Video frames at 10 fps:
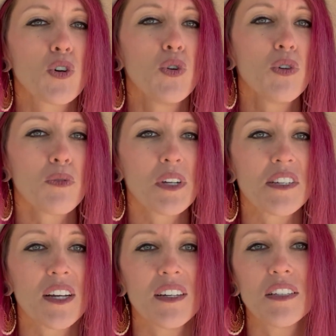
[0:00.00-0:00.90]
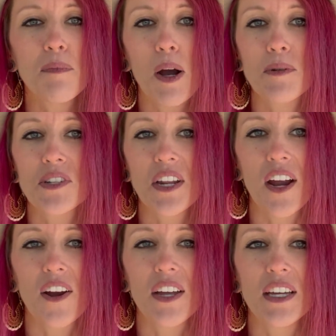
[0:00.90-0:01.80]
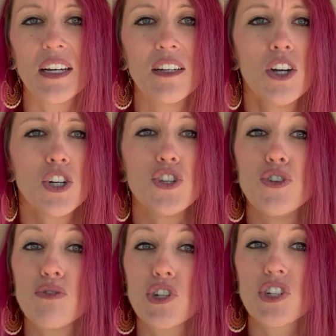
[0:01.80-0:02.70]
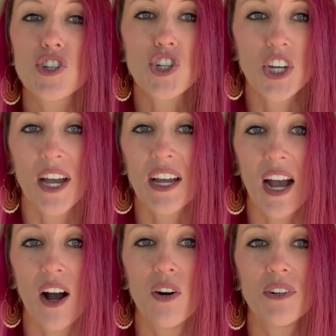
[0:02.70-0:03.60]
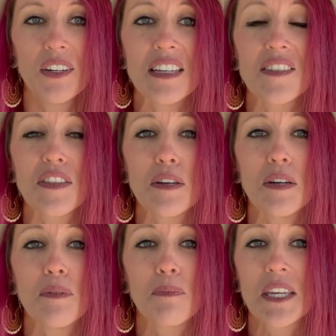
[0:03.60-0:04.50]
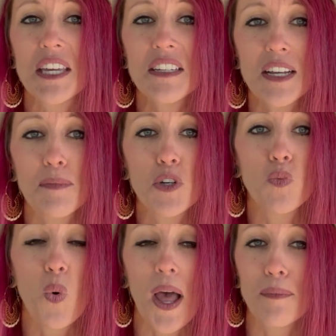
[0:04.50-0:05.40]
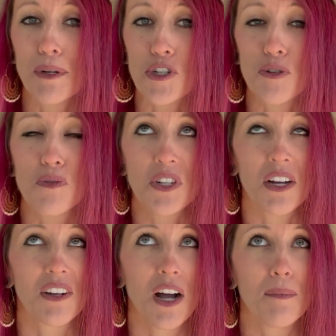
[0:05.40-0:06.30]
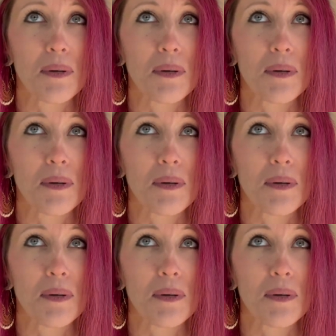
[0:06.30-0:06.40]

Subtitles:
cool retail in the Barberton area you should check out is the pnwwildmushrooms.com,